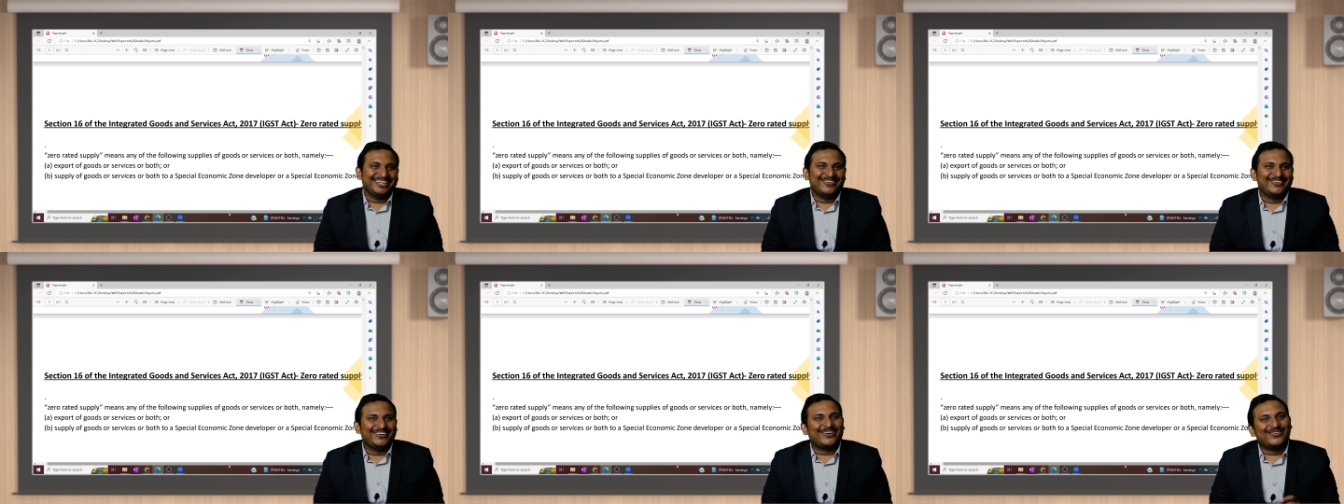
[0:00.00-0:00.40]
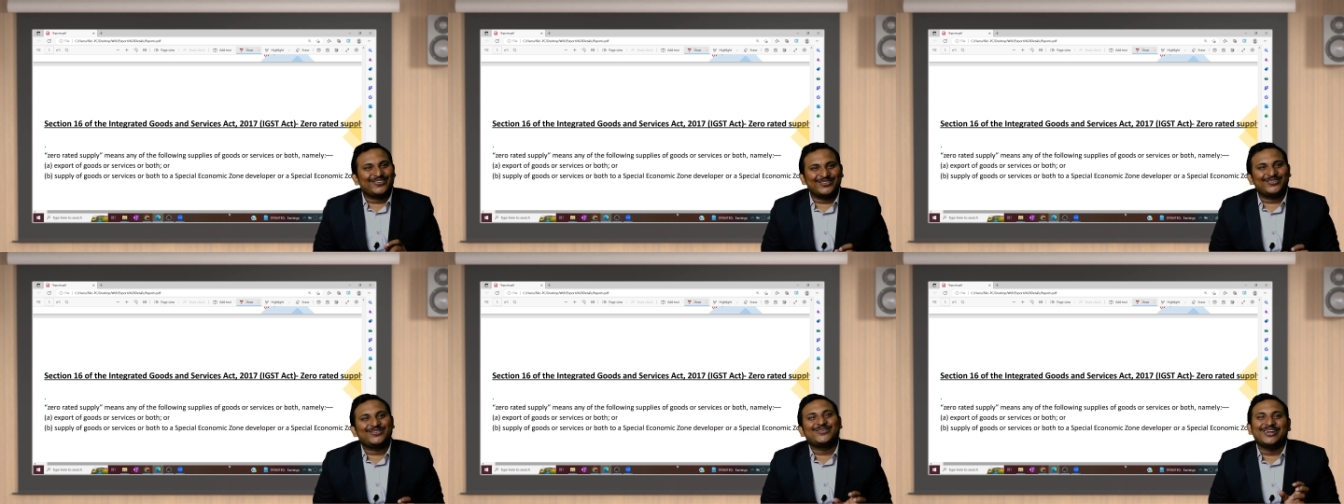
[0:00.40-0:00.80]
You have
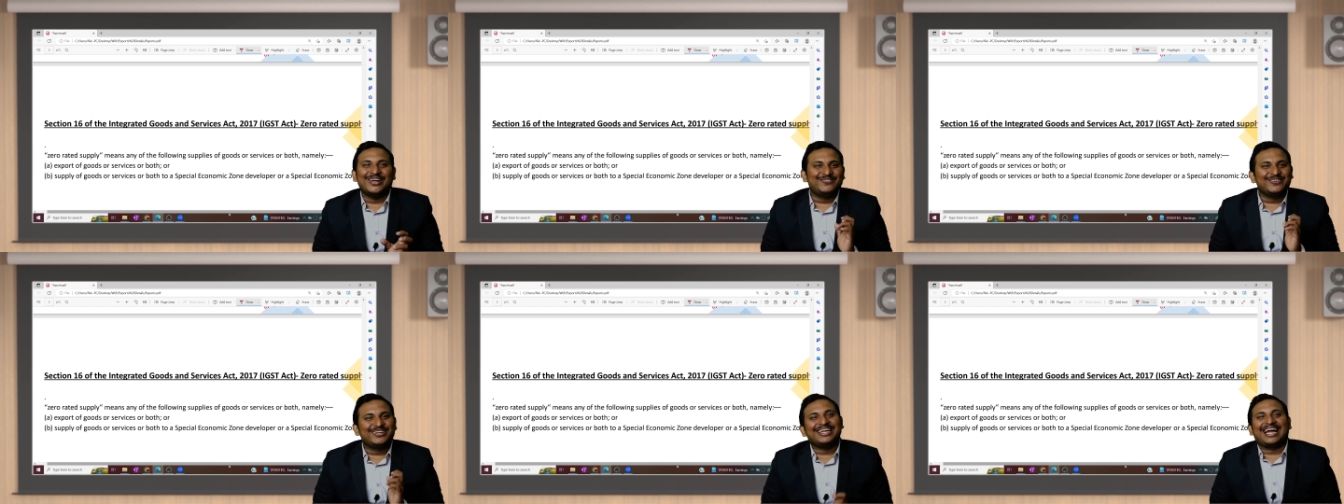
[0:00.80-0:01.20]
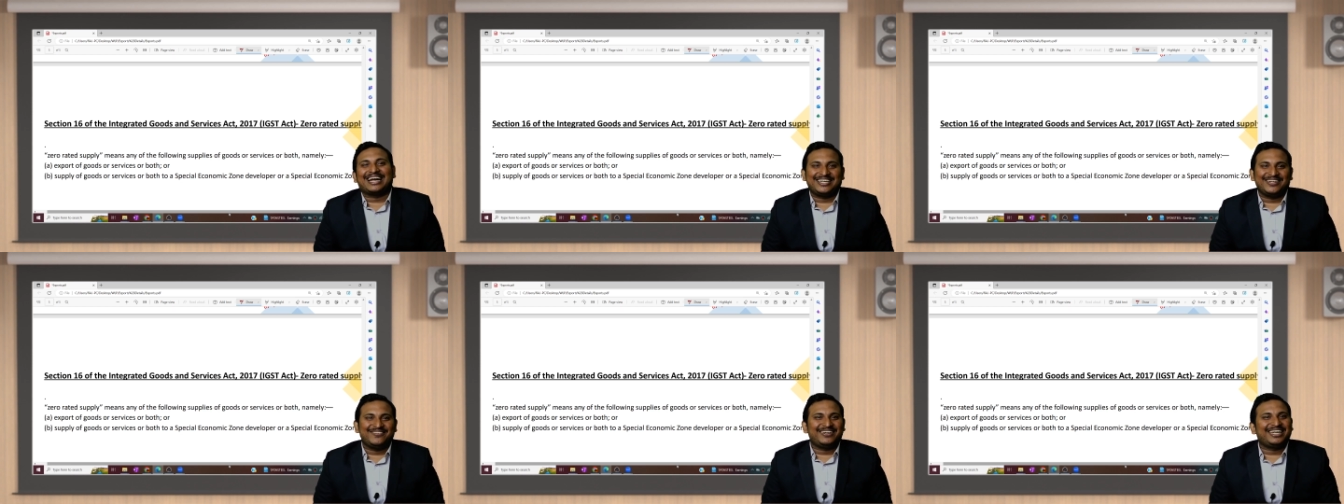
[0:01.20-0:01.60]
to do every
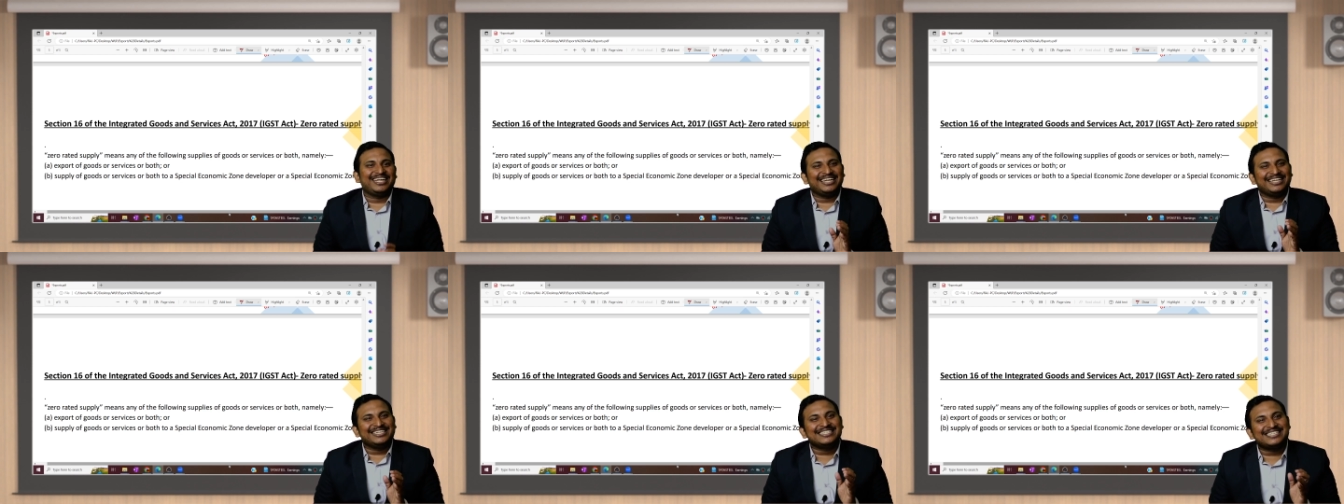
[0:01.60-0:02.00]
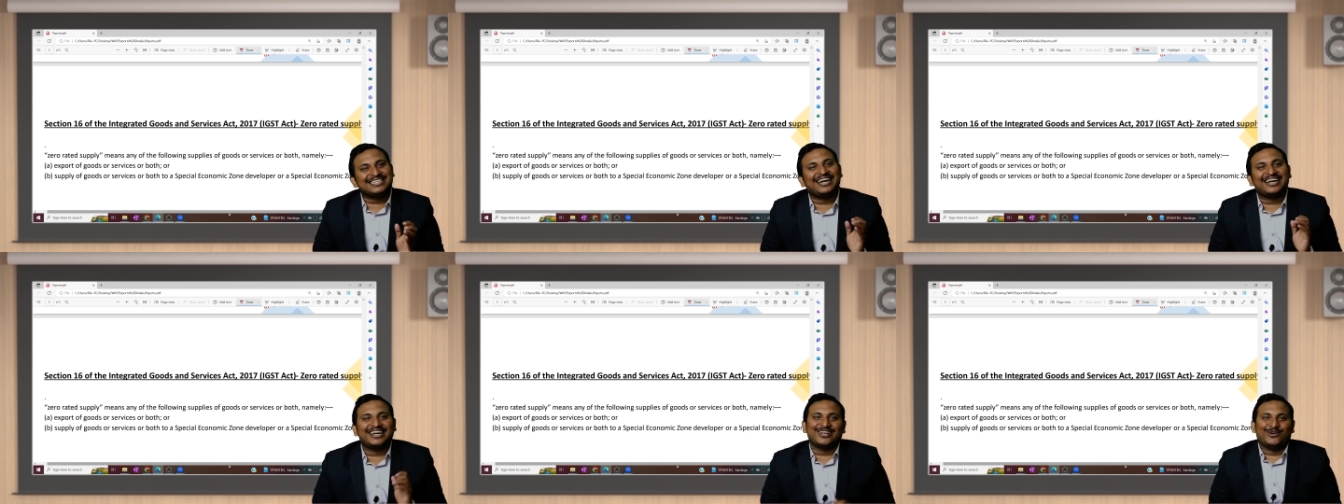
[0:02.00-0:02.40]
activity
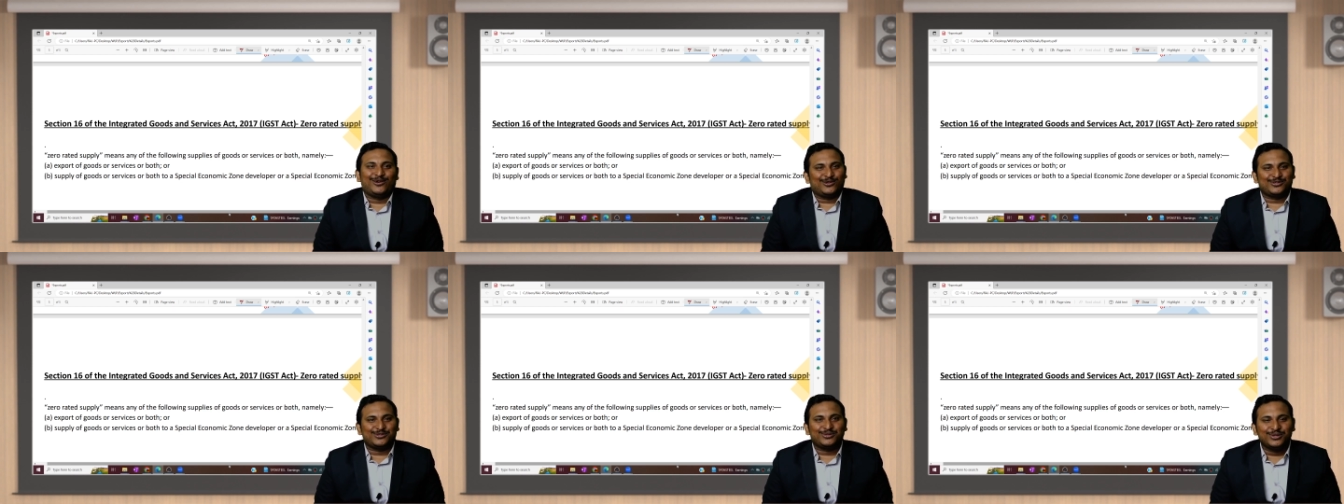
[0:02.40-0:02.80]
incidental also.